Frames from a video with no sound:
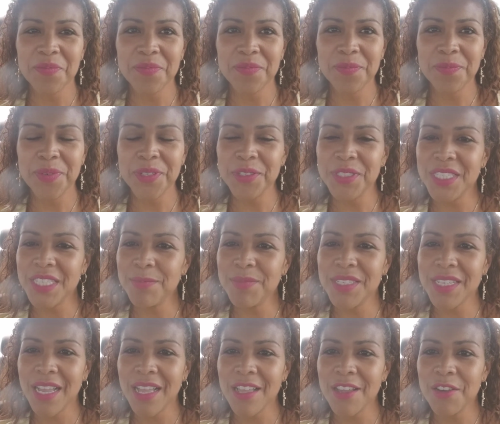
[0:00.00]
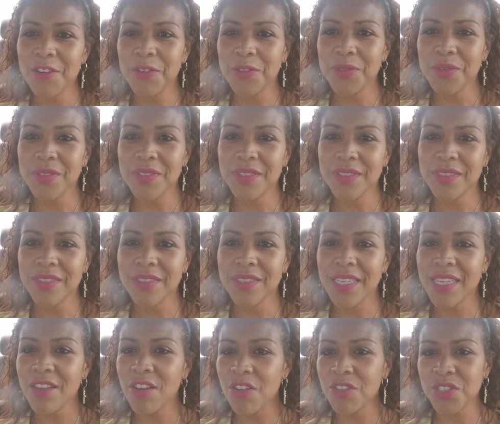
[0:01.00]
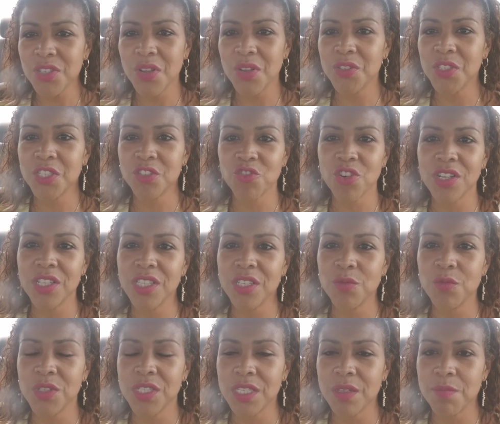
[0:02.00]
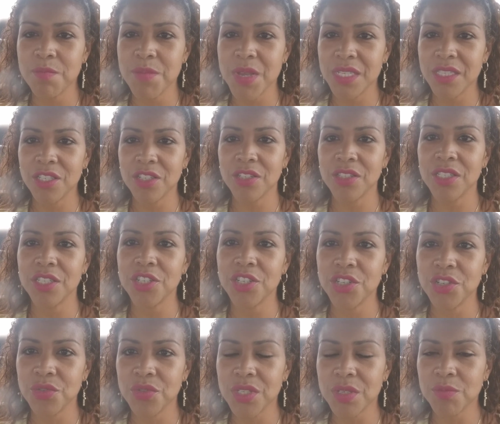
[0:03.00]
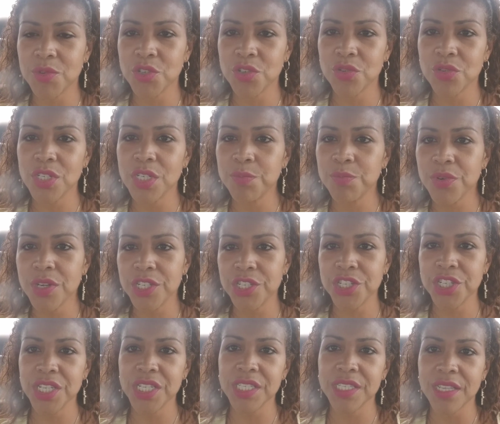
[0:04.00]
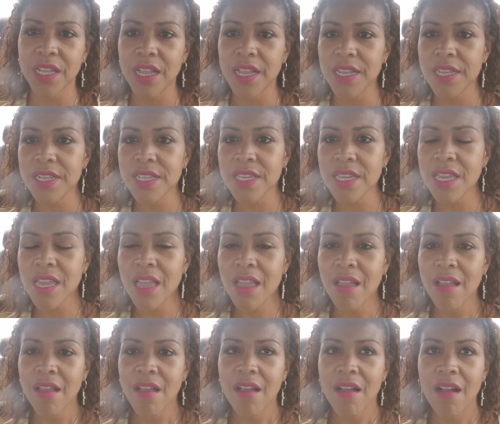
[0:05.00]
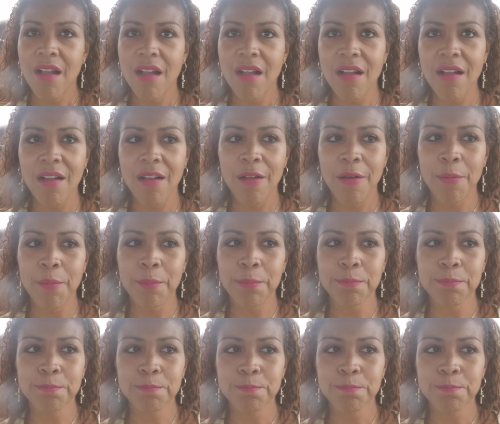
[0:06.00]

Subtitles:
but deep down, they also struggling with some mental issues, I'm sure, depression, anxiety. Um,